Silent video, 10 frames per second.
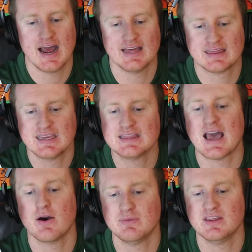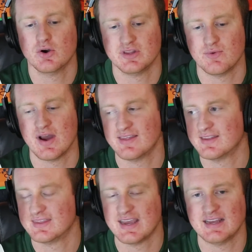I think that would be the only way
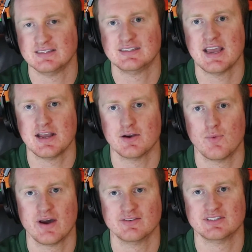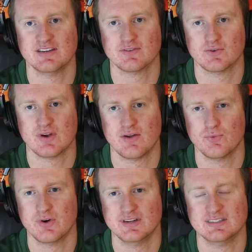that they take a wide receiver in
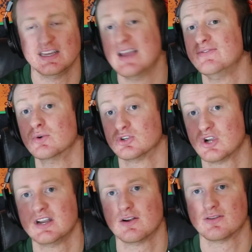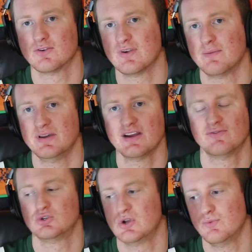round one, is if you are trading your third round
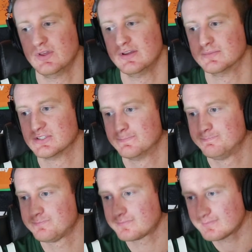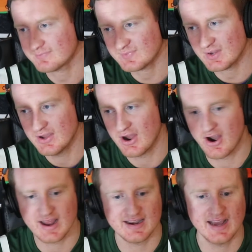pick for Trent Williams.
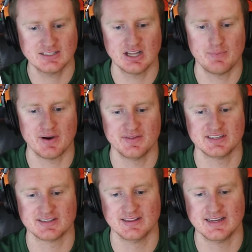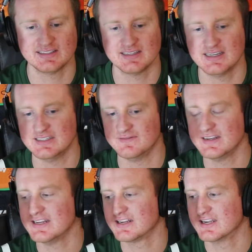All right, next up on this list is
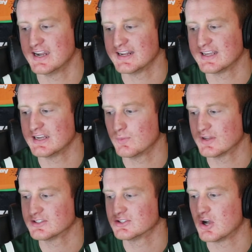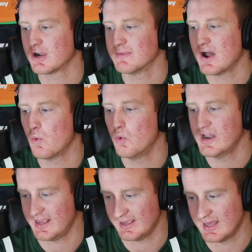Vinny in Connecticut. Wants to talk about
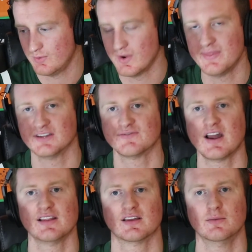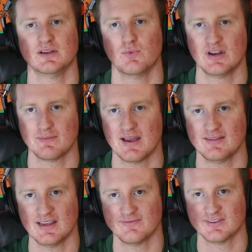winning and when there's finally going to be a winning
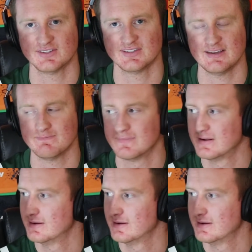mandate for this team.